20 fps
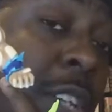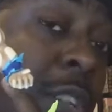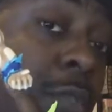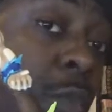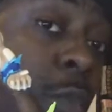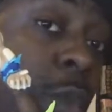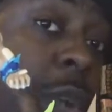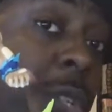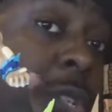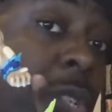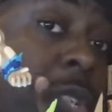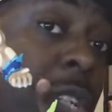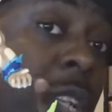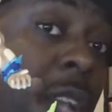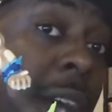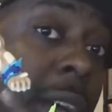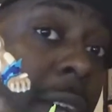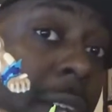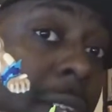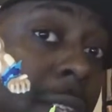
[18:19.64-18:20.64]
Thanks for
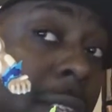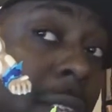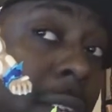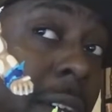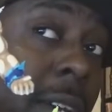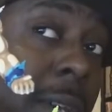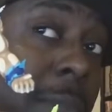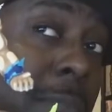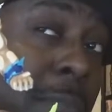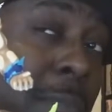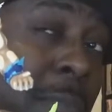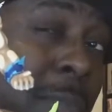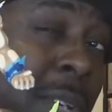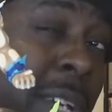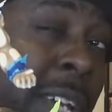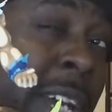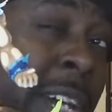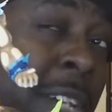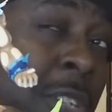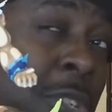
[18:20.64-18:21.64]
watching and um,
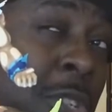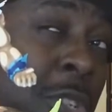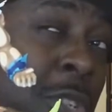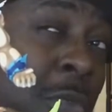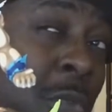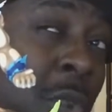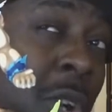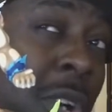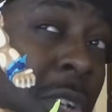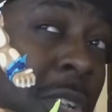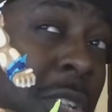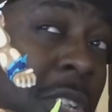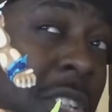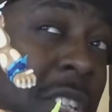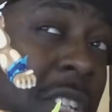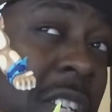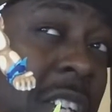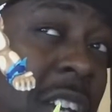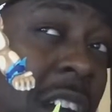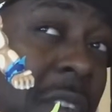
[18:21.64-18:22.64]
catch you on
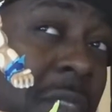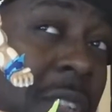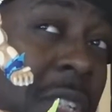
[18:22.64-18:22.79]
the